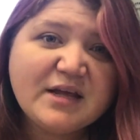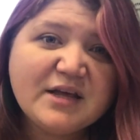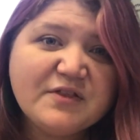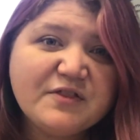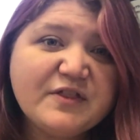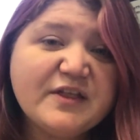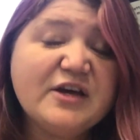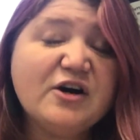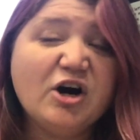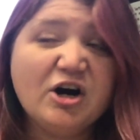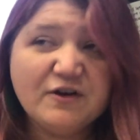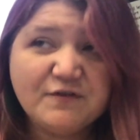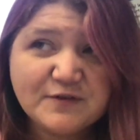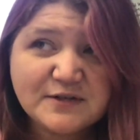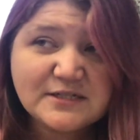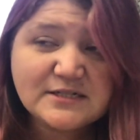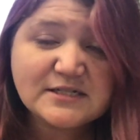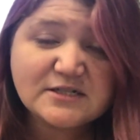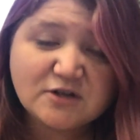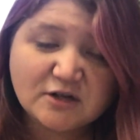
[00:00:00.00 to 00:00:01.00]
The
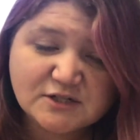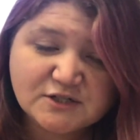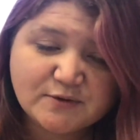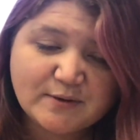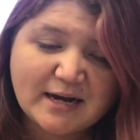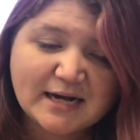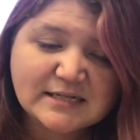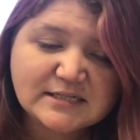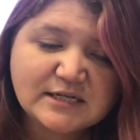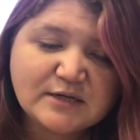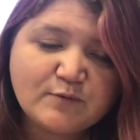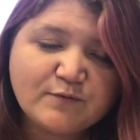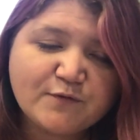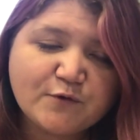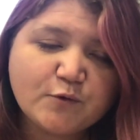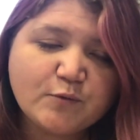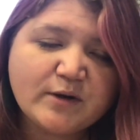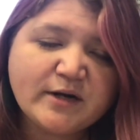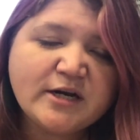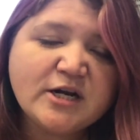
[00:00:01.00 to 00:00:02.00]
office is also asking for
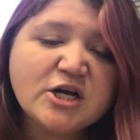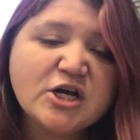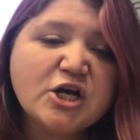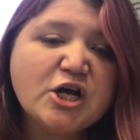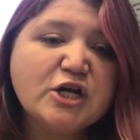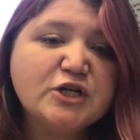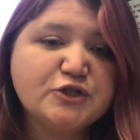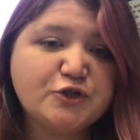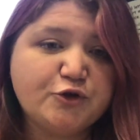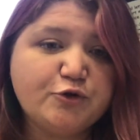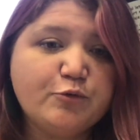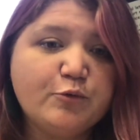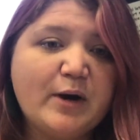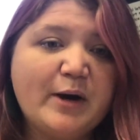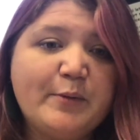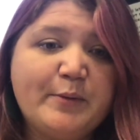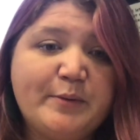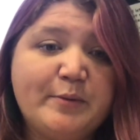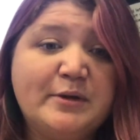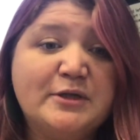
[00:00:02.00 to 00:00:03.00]
one, so
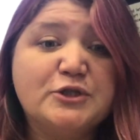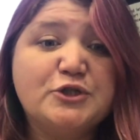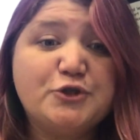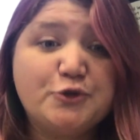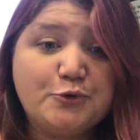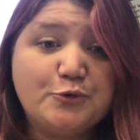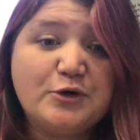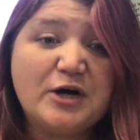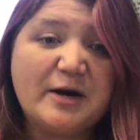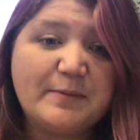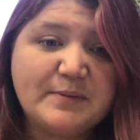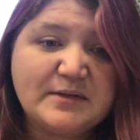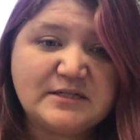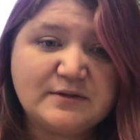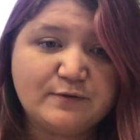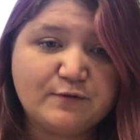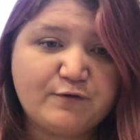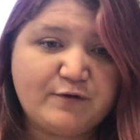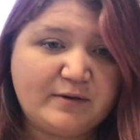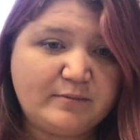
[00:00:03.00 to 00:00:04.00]
we want two copies of
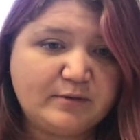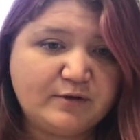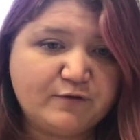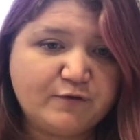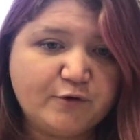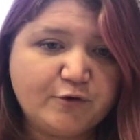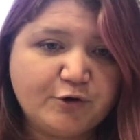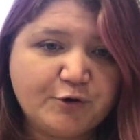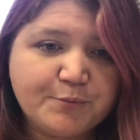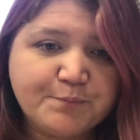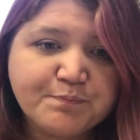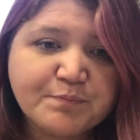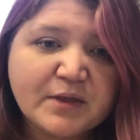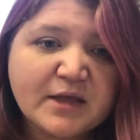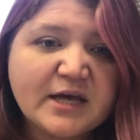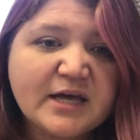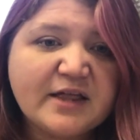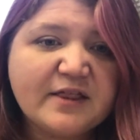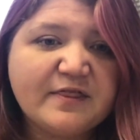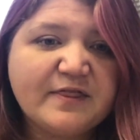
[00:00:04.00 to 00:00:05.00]
a family photo.
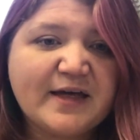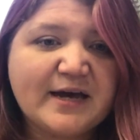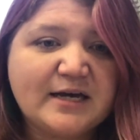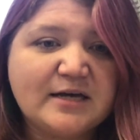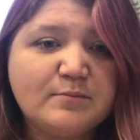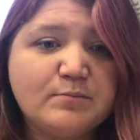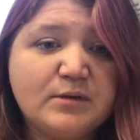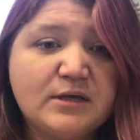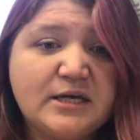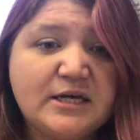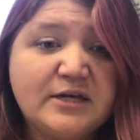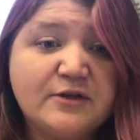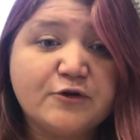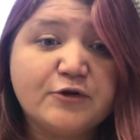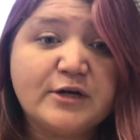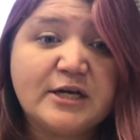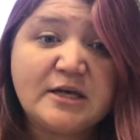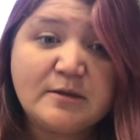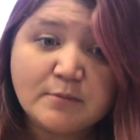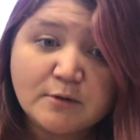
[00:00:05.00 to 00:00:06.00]
That can be either
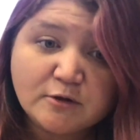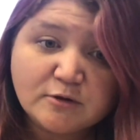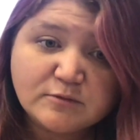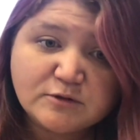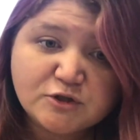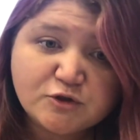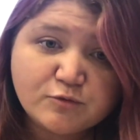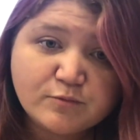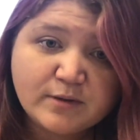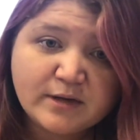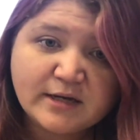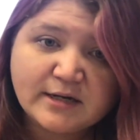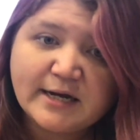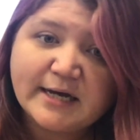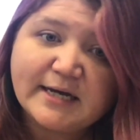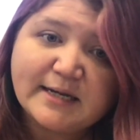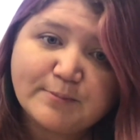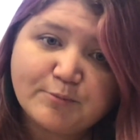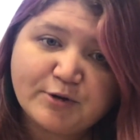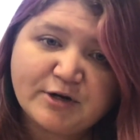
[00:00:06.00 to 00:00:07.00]
emailed to me and I
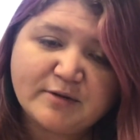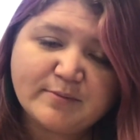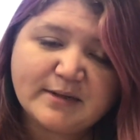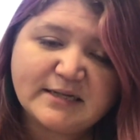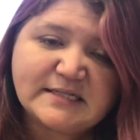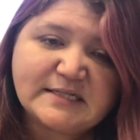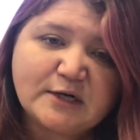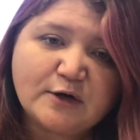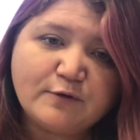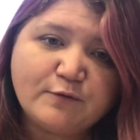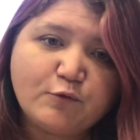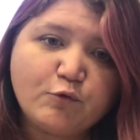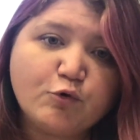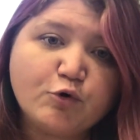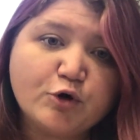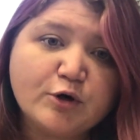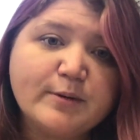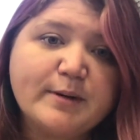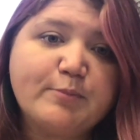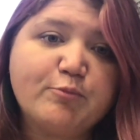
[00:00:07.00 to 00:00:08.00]
can print it myself,
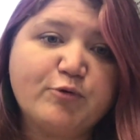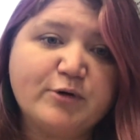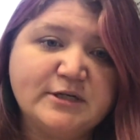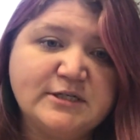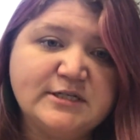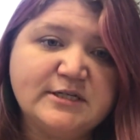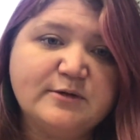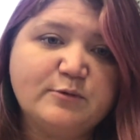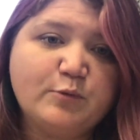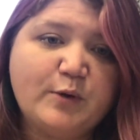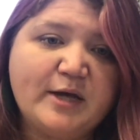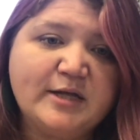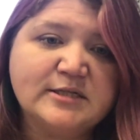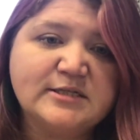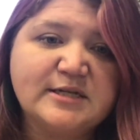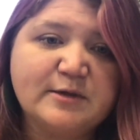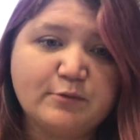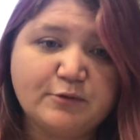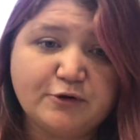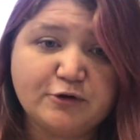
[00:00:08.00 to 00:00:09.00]
or printed and
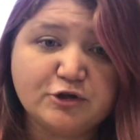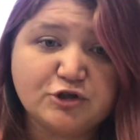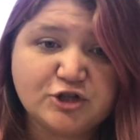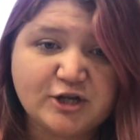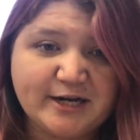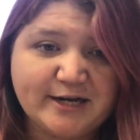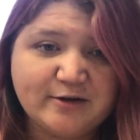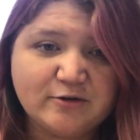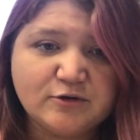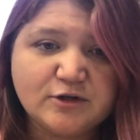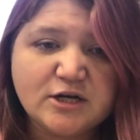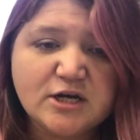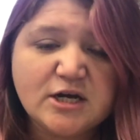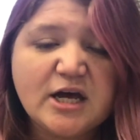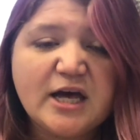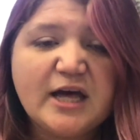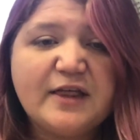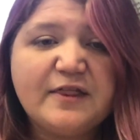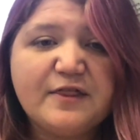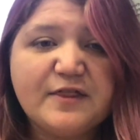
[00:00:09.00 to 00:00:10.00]
sent with your child.
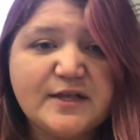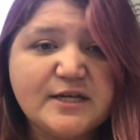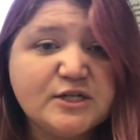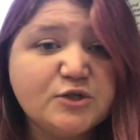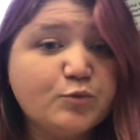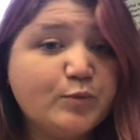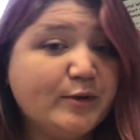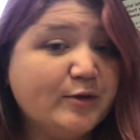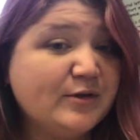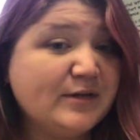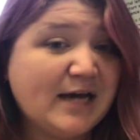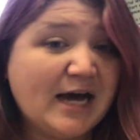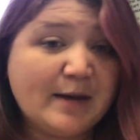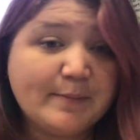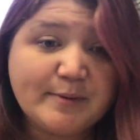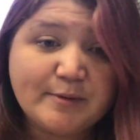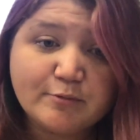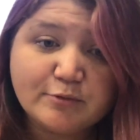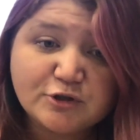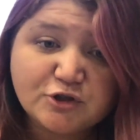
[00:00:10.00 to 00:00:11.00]
These will not
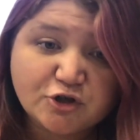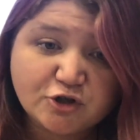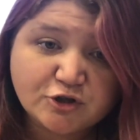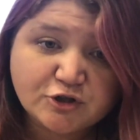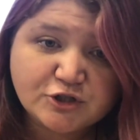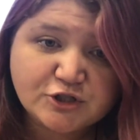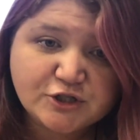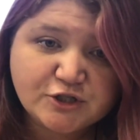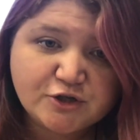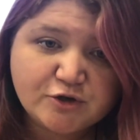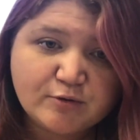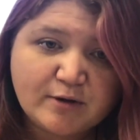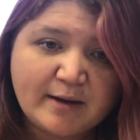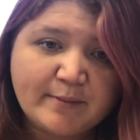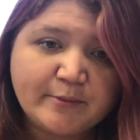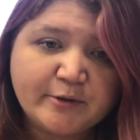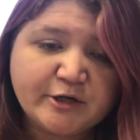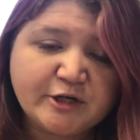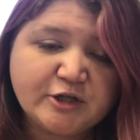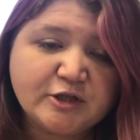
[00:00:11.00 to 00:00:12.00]
be returned to you. I'm
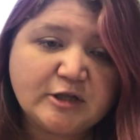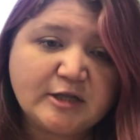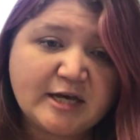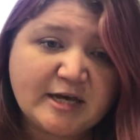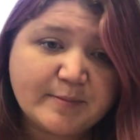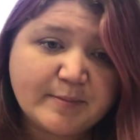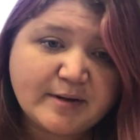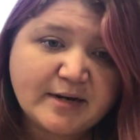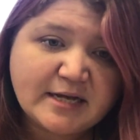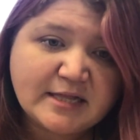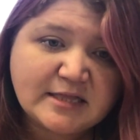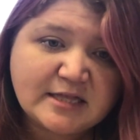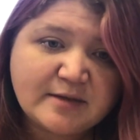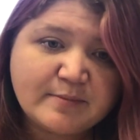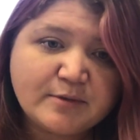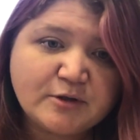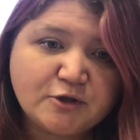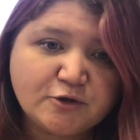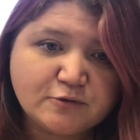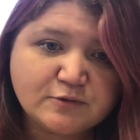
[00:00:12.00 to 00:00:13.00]
going to laminate them
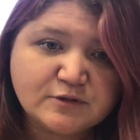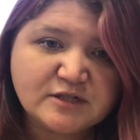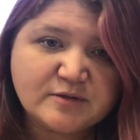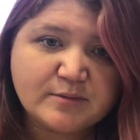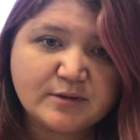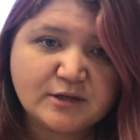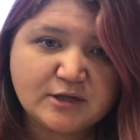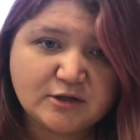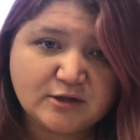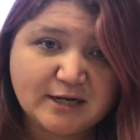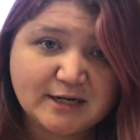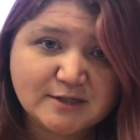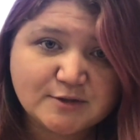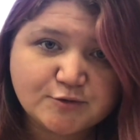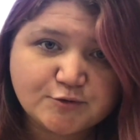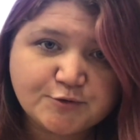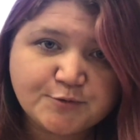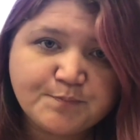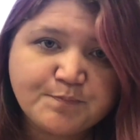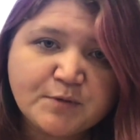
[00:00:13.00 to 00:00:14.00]
and use them in the
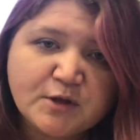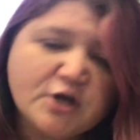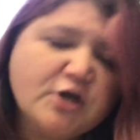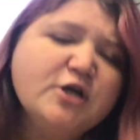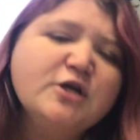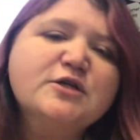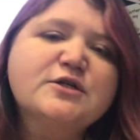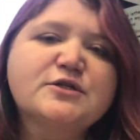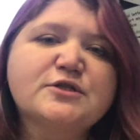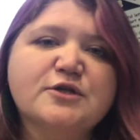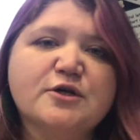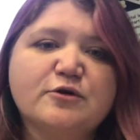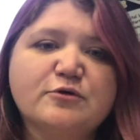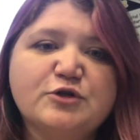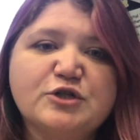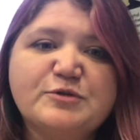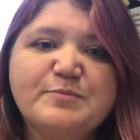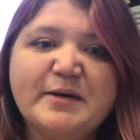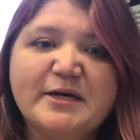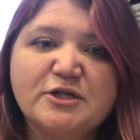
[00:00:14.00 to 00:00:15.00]
classroom, so
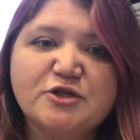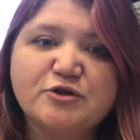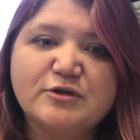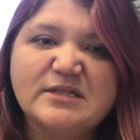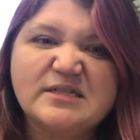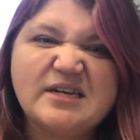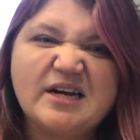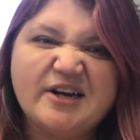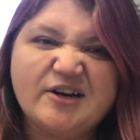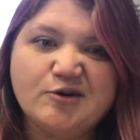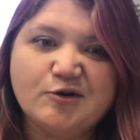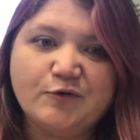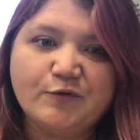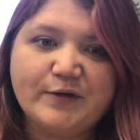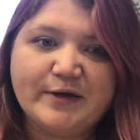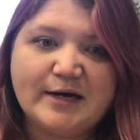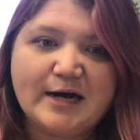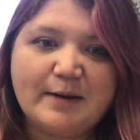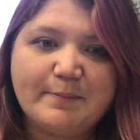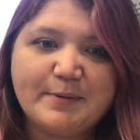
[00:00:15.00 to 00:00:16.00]
just make sure it's not your only
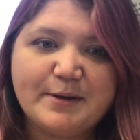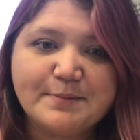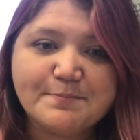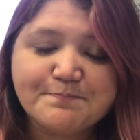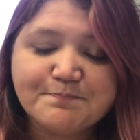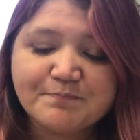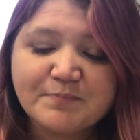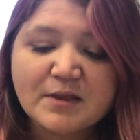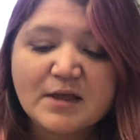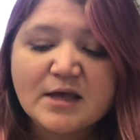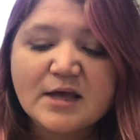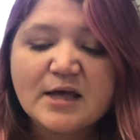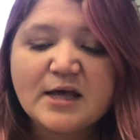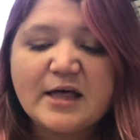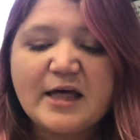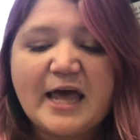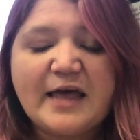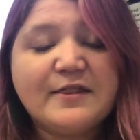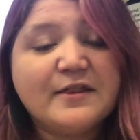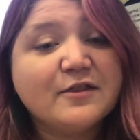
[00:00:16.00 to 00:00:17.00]
copy.
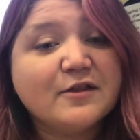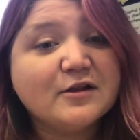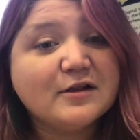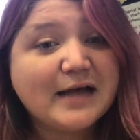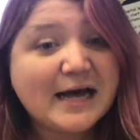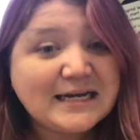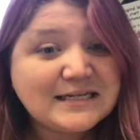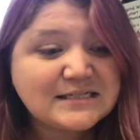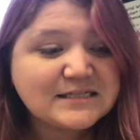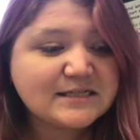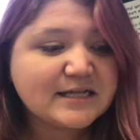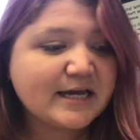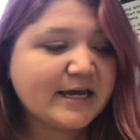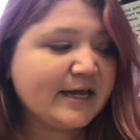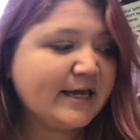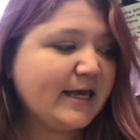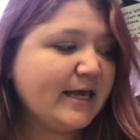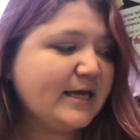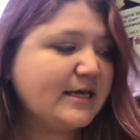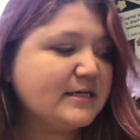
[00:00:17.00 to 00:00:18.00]
And then the last
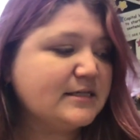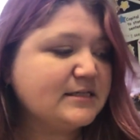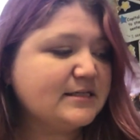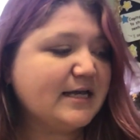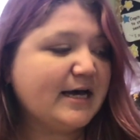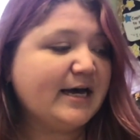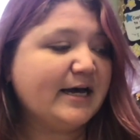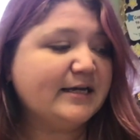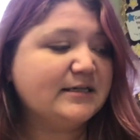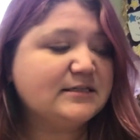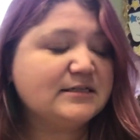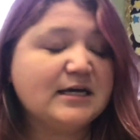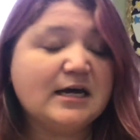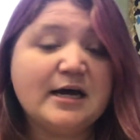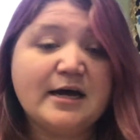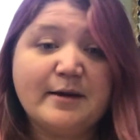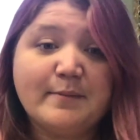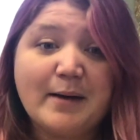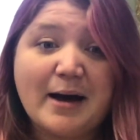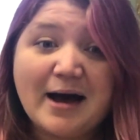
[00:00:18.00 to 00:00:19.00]
thing is that
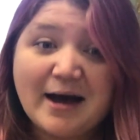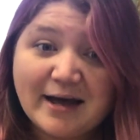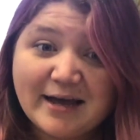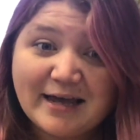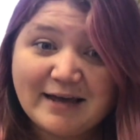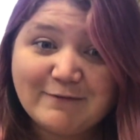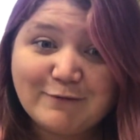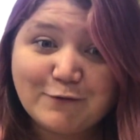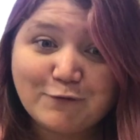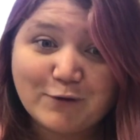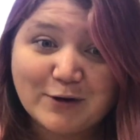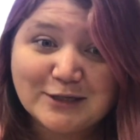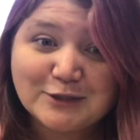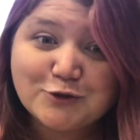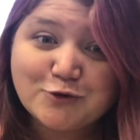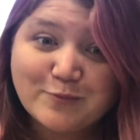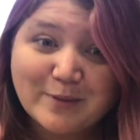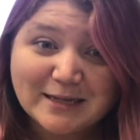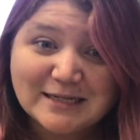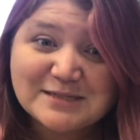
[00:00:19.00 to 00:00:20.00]
I have a friend who
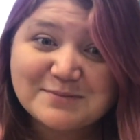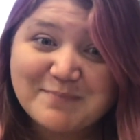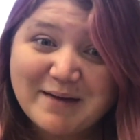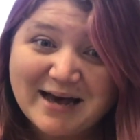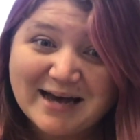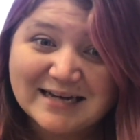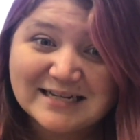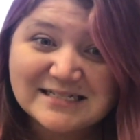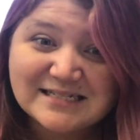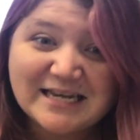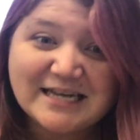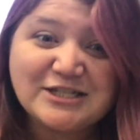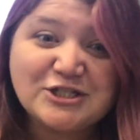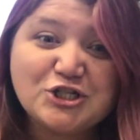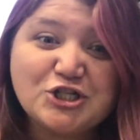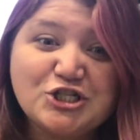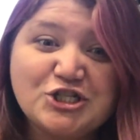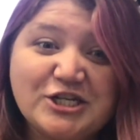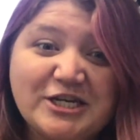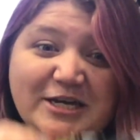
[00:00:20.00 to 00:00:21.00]
makes masks, and
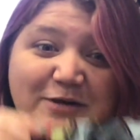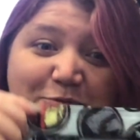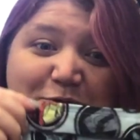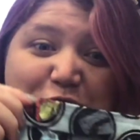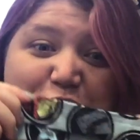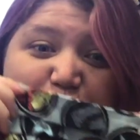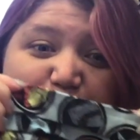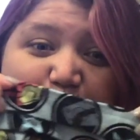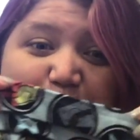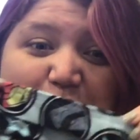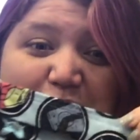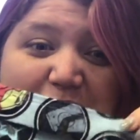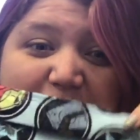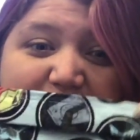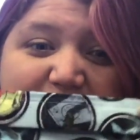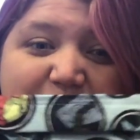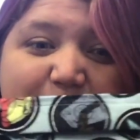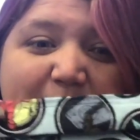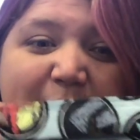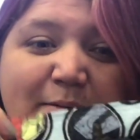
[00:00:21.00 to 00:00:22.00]
she was super
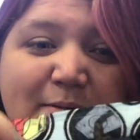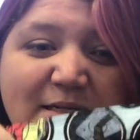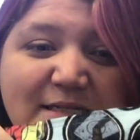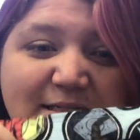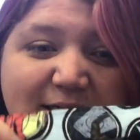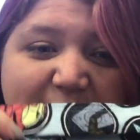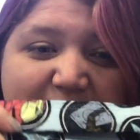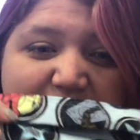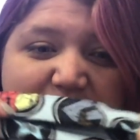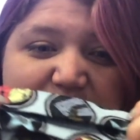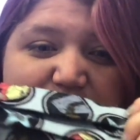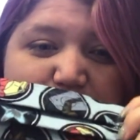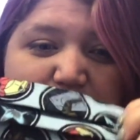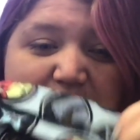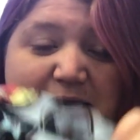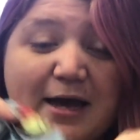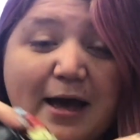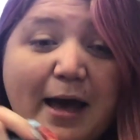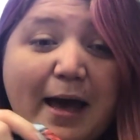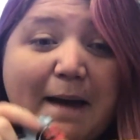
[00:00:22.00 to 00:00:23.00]
awesome and decided to
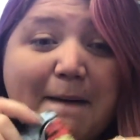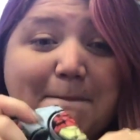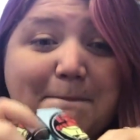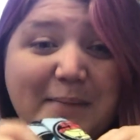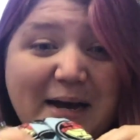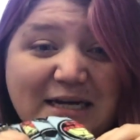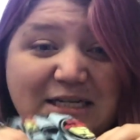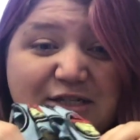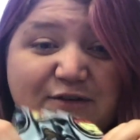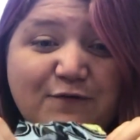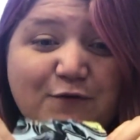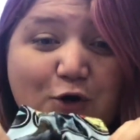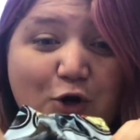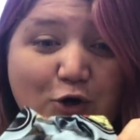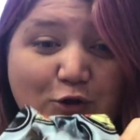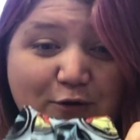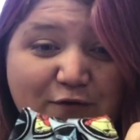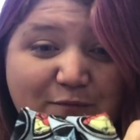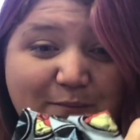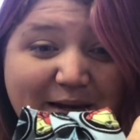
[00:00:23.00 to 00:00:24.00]
make masks for
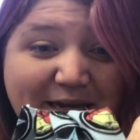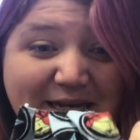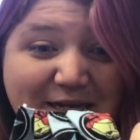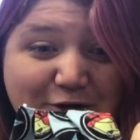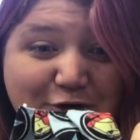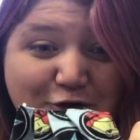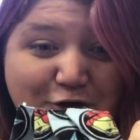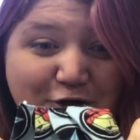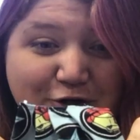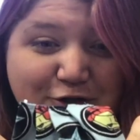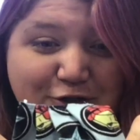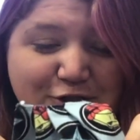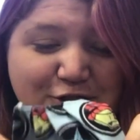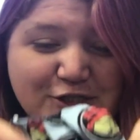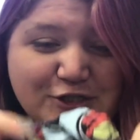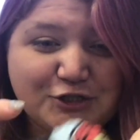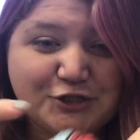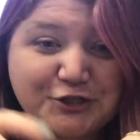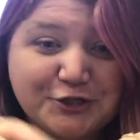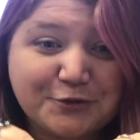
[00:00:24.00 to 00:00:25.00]
all of my kindergartners
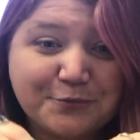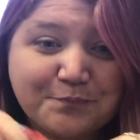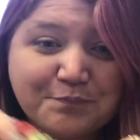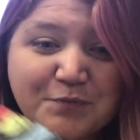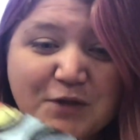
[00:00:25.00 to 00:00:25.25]
this year.